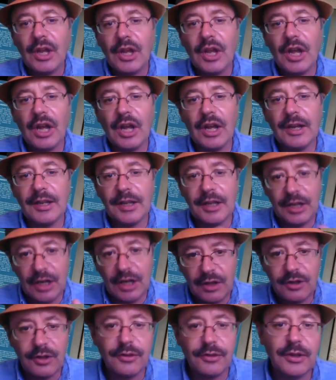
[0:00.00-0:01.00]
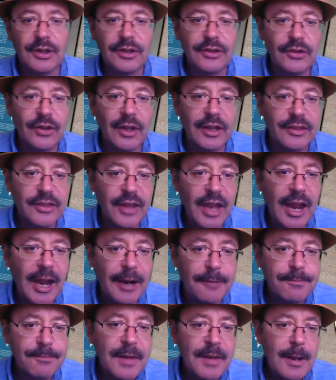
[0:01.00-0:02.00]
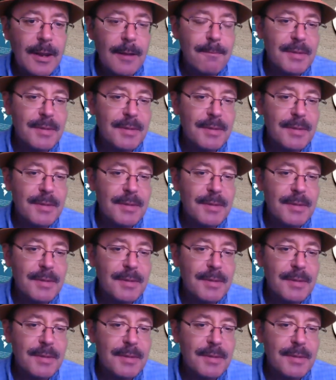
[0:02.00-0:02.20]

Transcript: and other things like that,